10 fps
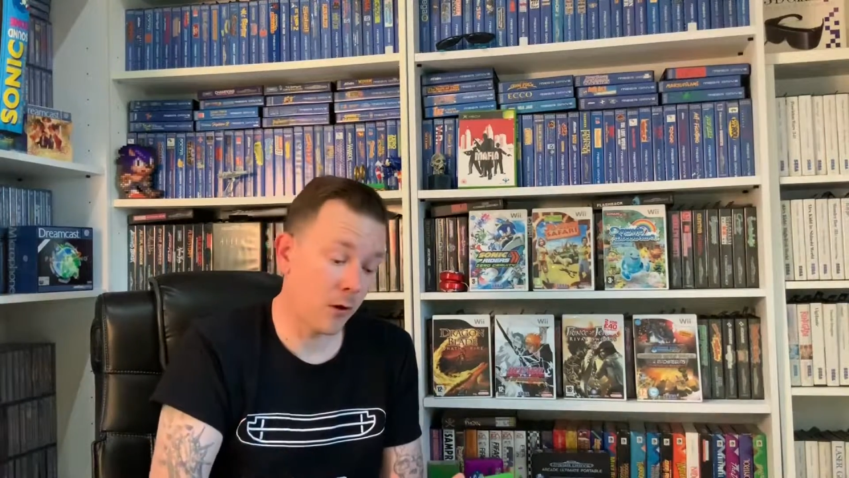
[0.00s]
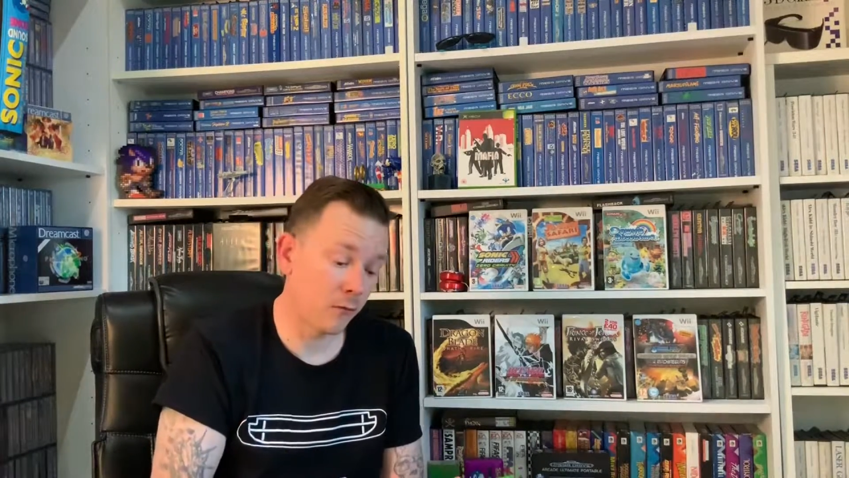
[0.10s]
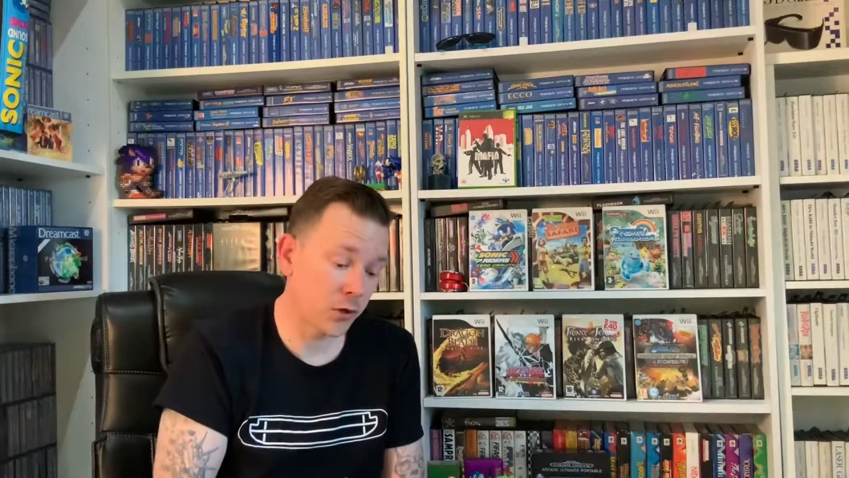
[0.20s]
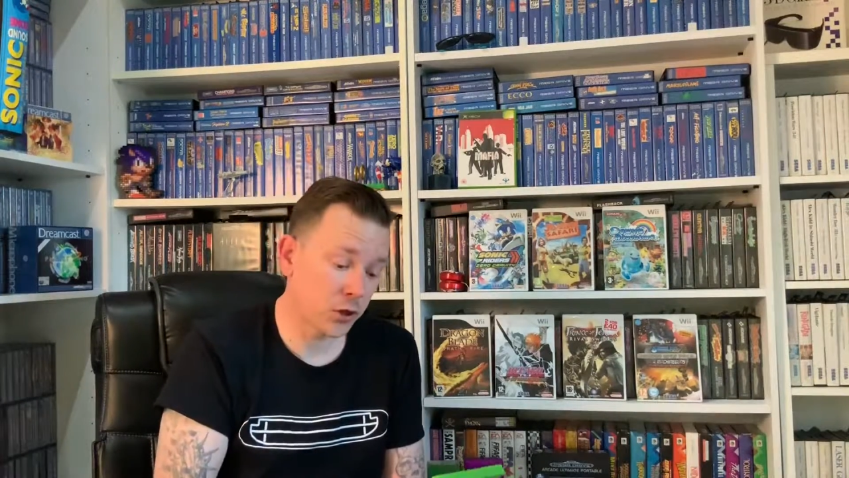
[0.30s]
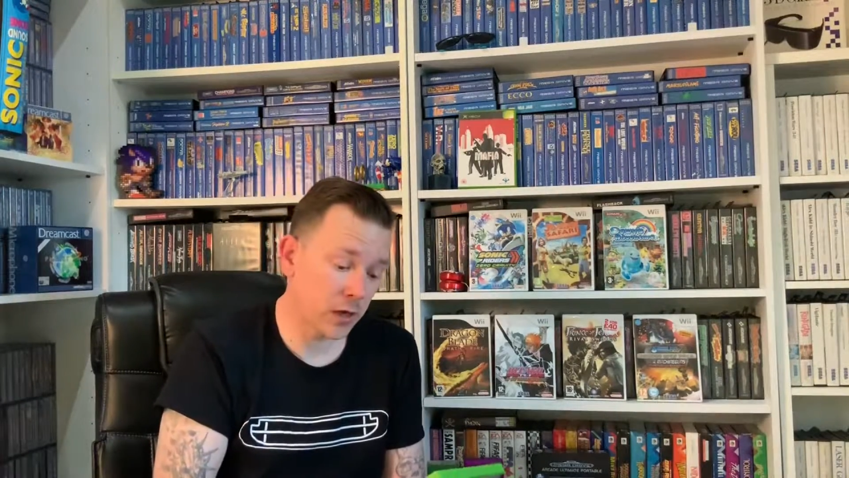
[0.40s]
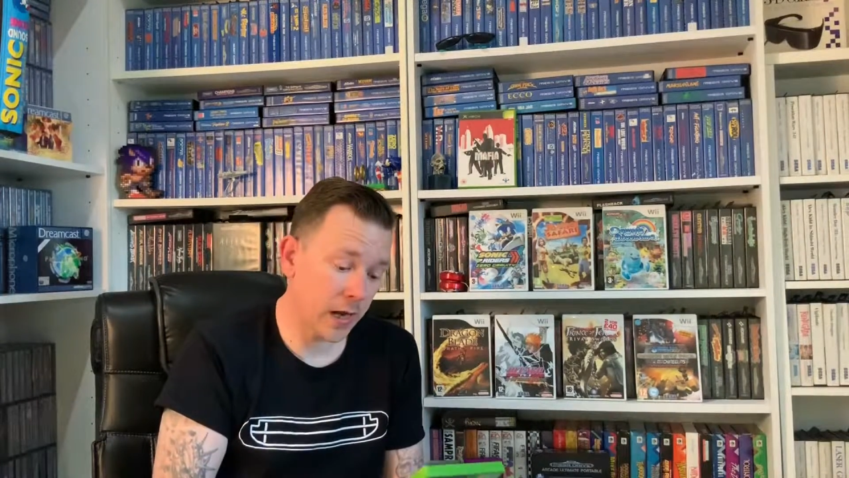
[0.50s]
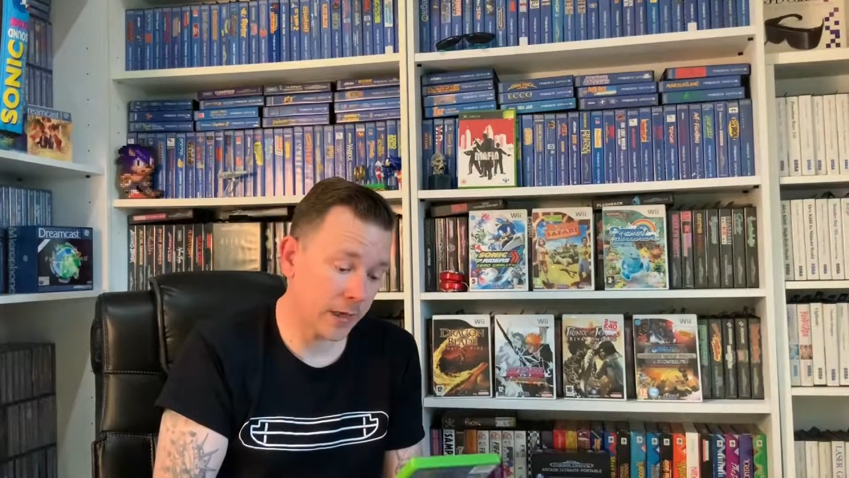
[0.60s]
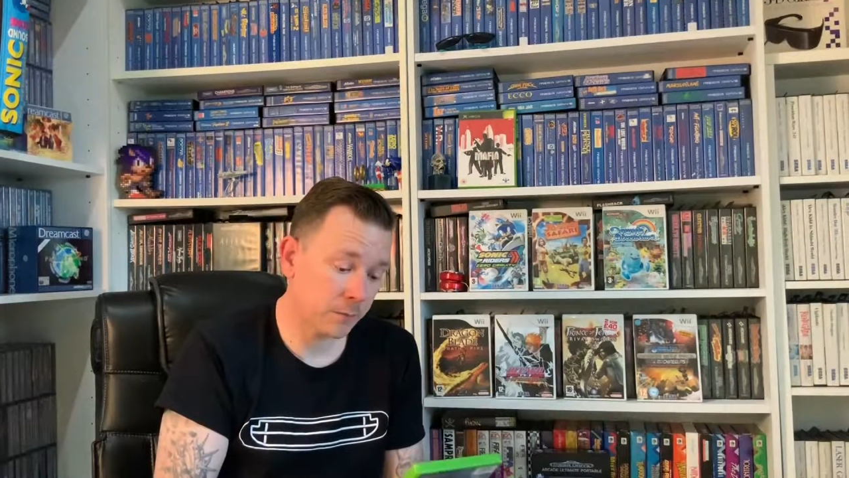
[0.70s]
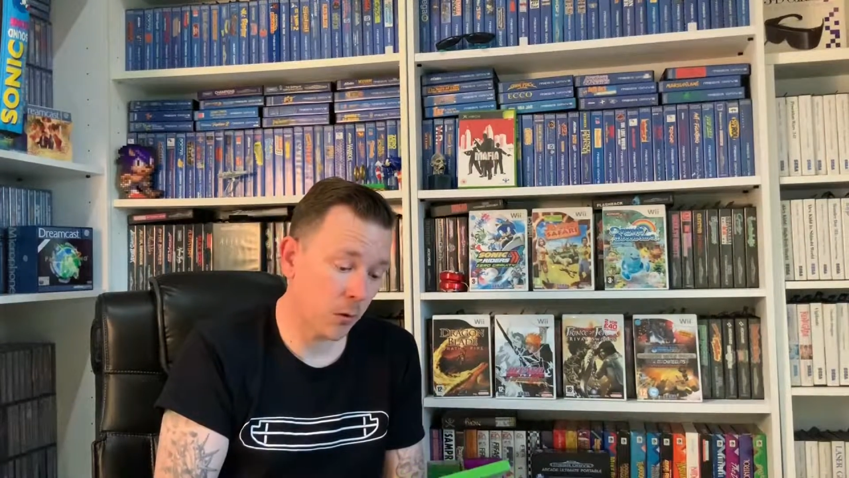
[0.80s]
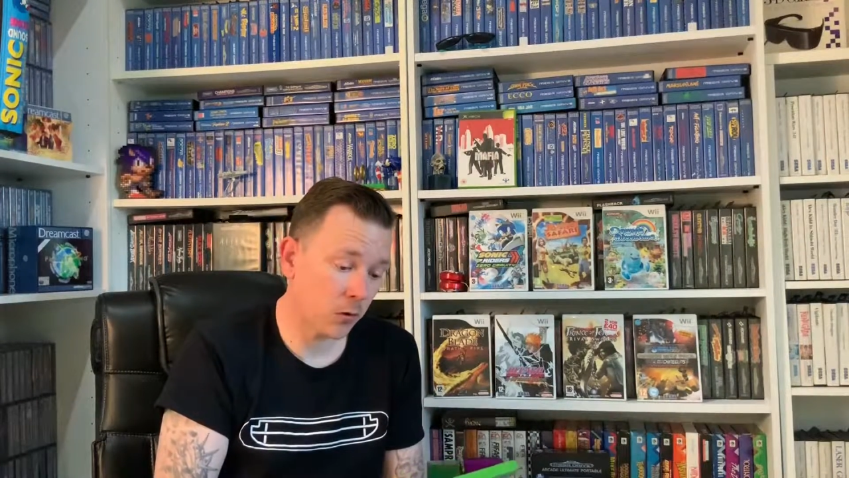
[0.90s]
original
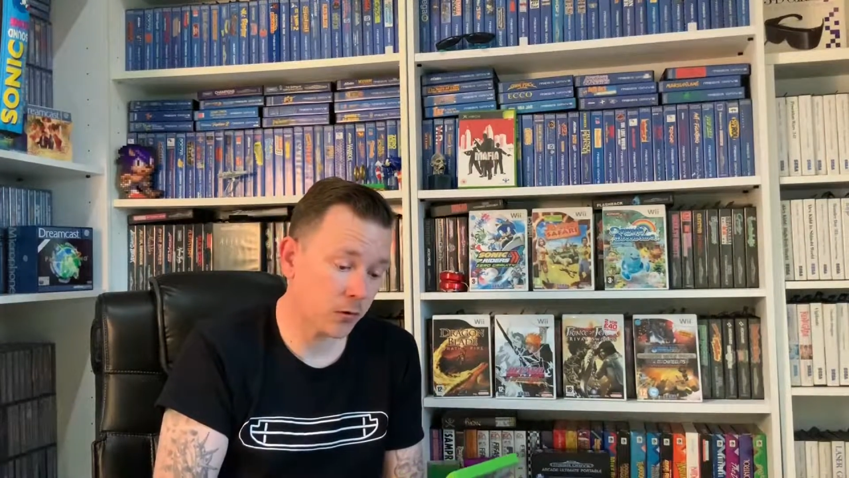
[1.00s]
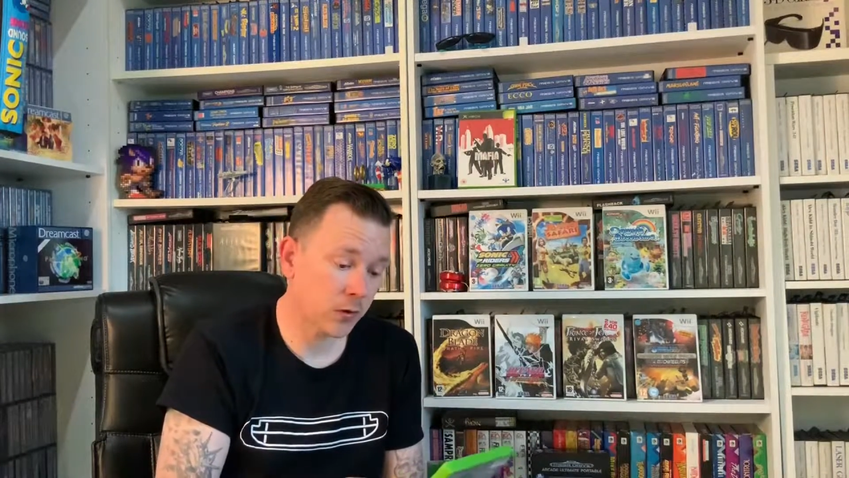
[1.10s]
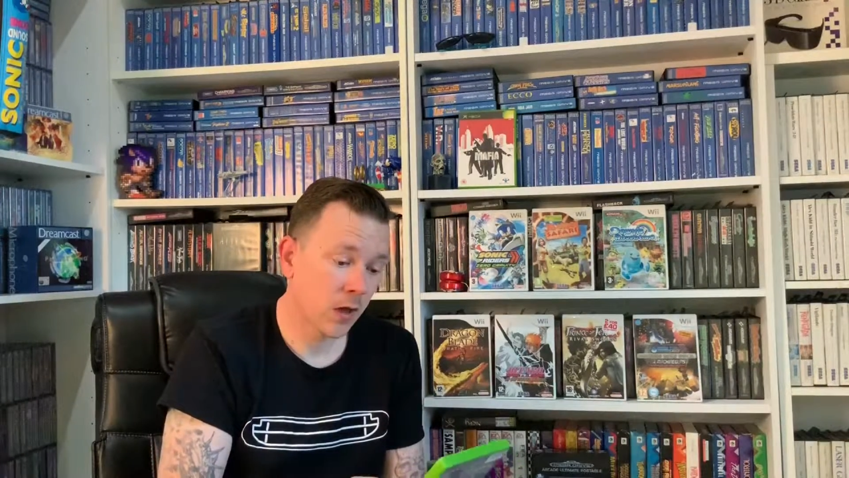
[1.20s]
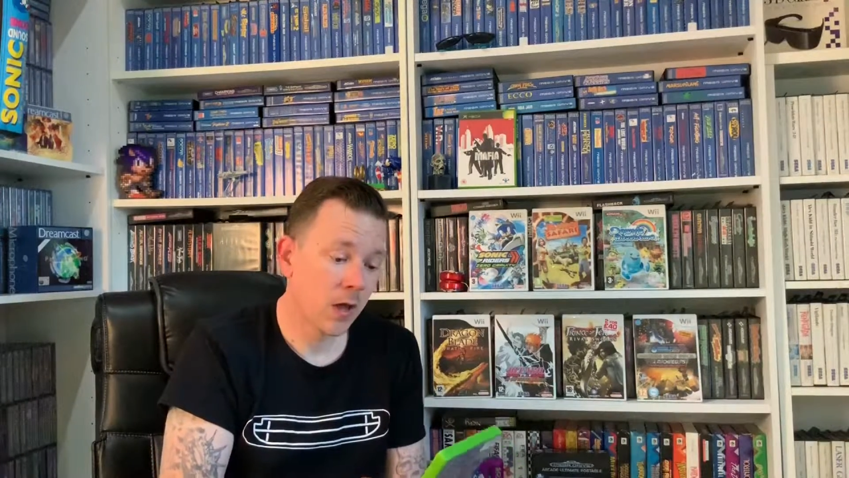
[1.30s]
Xbox.